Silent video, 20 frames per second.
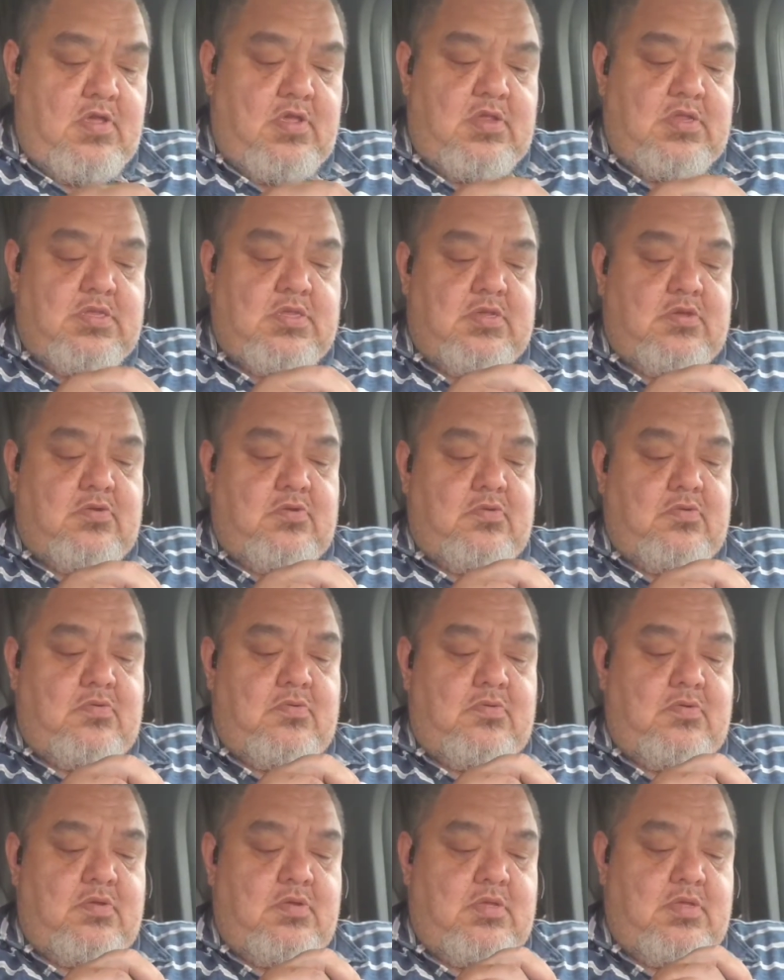So
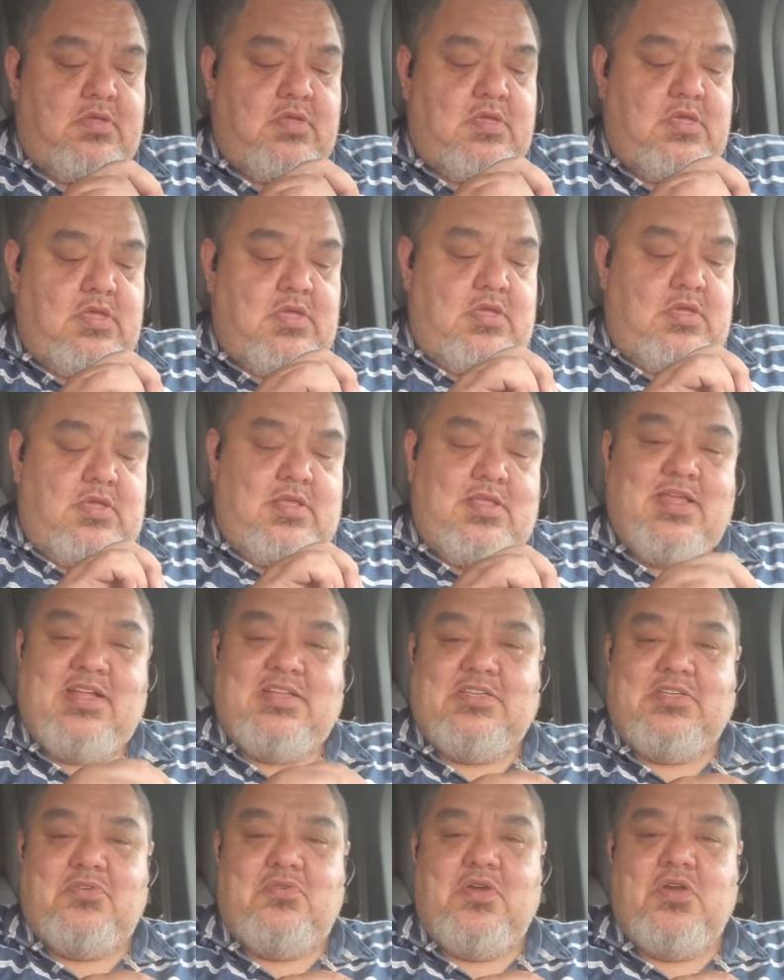
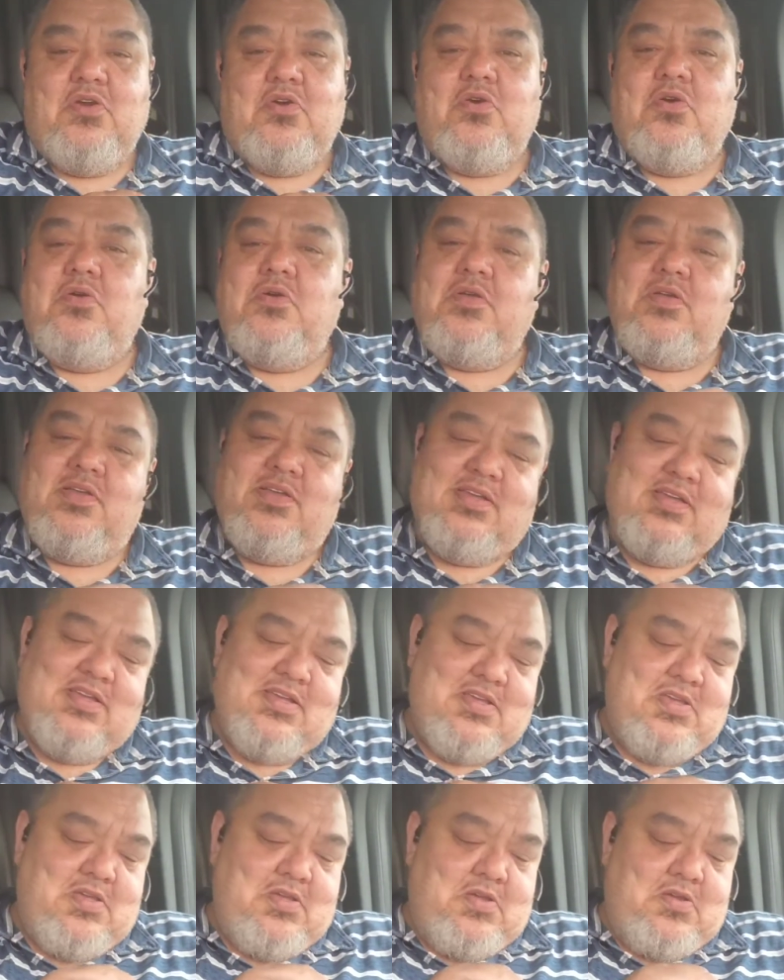that's Grail
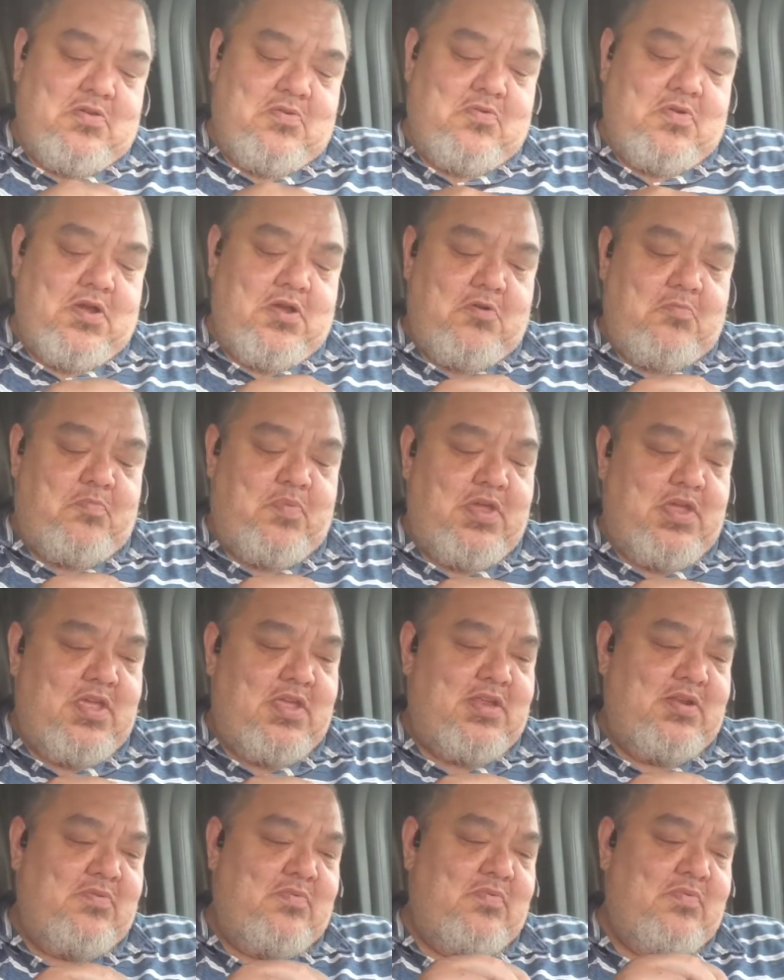
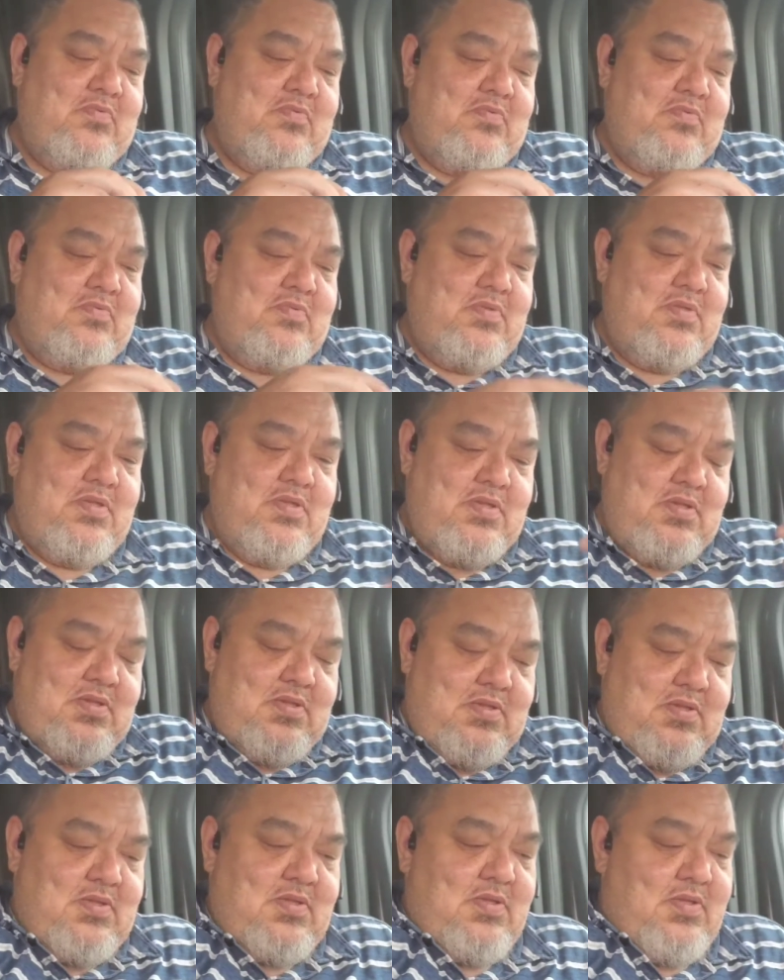Pen
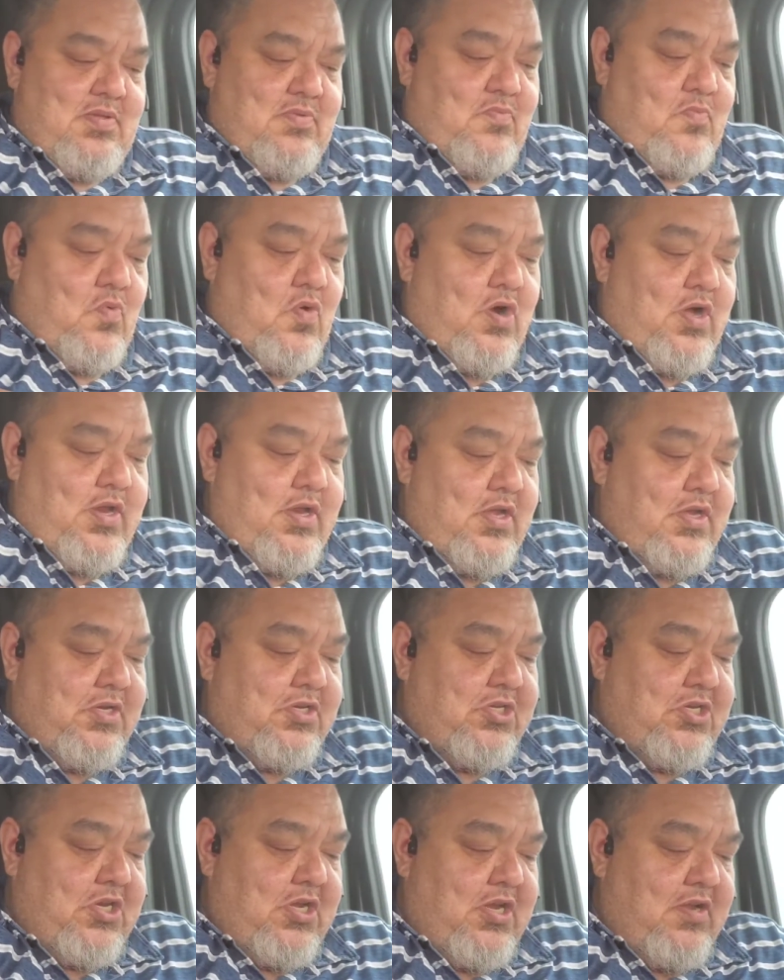1
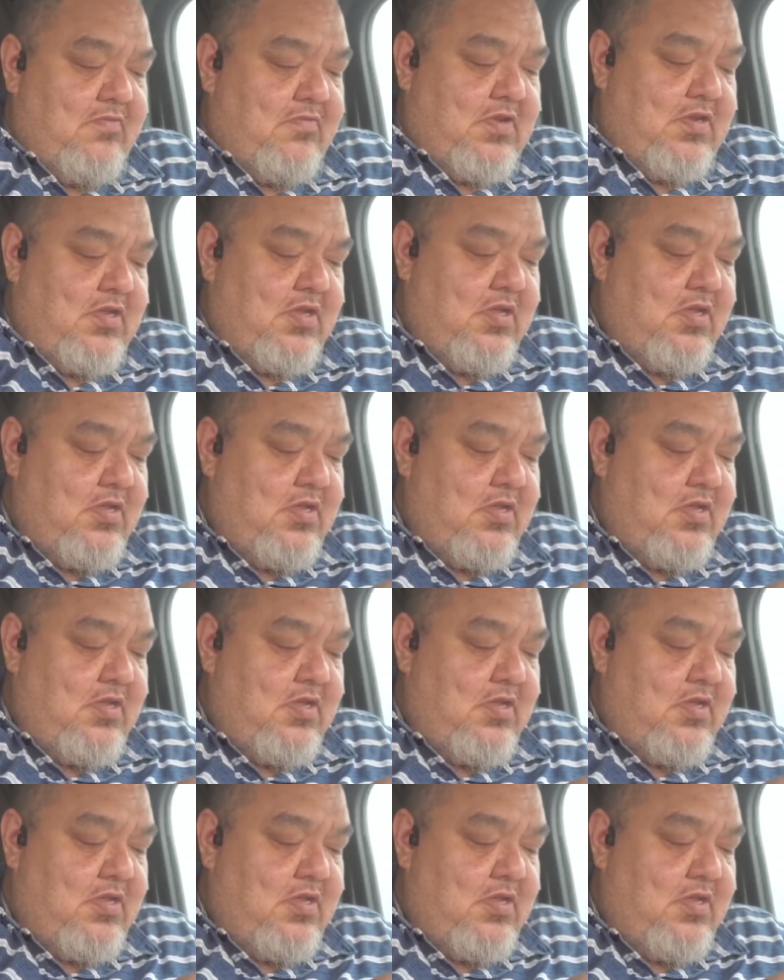achieved.